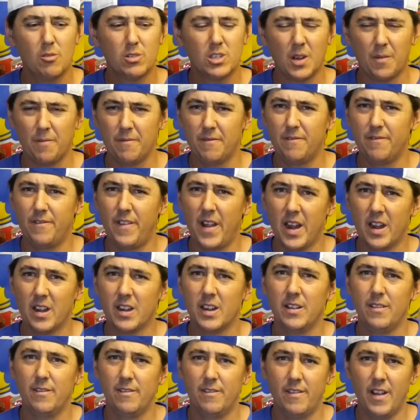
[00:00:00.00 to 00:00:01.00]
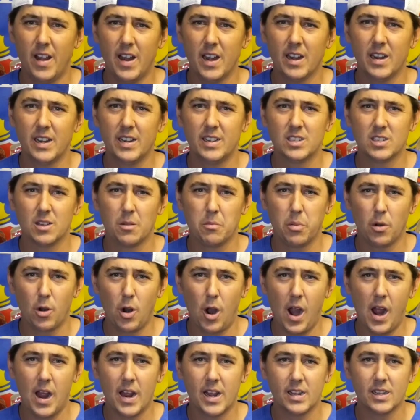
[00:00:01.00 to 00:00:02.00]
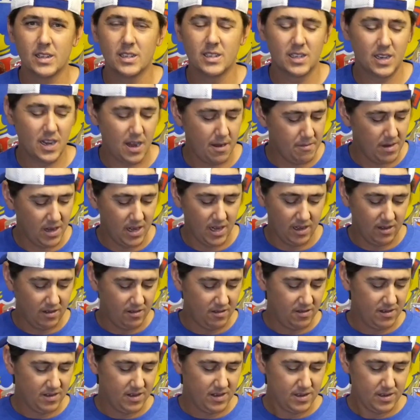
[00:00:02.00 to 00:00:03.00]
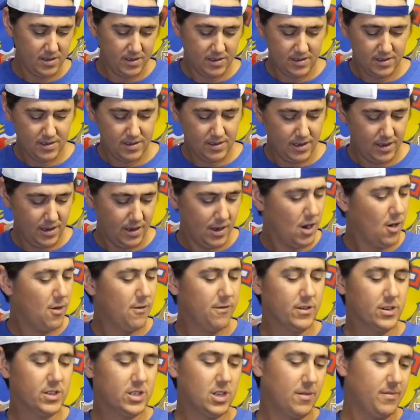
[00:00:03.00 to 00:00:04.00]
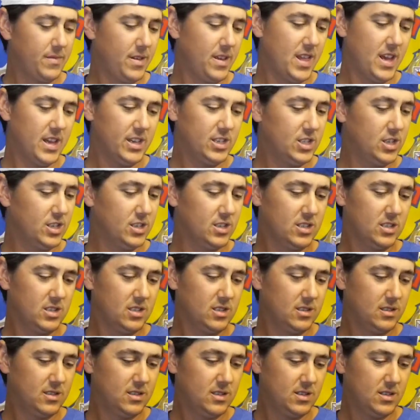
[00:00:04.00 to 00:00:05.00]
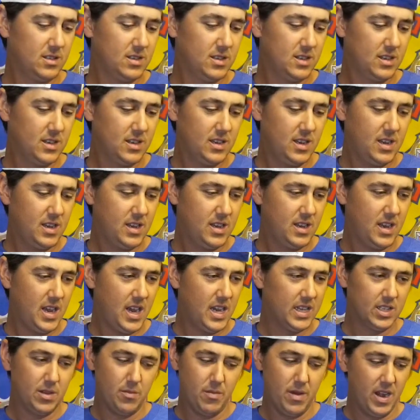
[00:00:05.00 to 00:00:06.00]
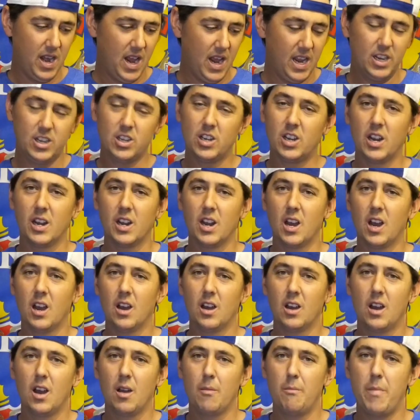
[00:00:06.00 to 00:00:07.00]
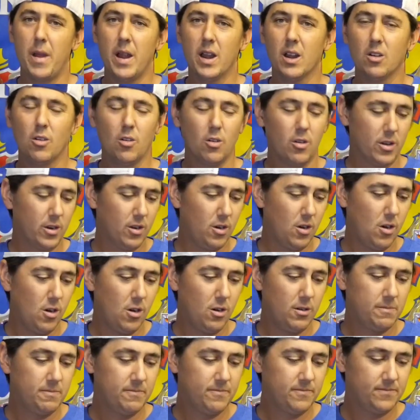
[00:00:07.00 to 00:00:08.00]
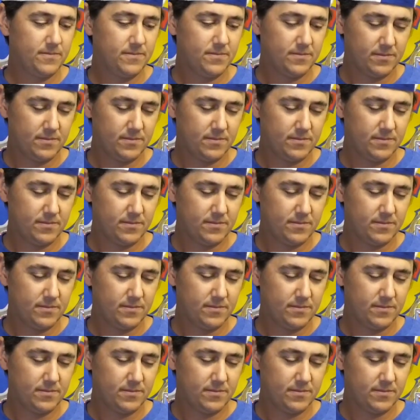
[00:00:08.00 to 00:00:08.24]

which I'm very, very surprised. I mean, you know, for something that just hasn't been aged in a barrel at all,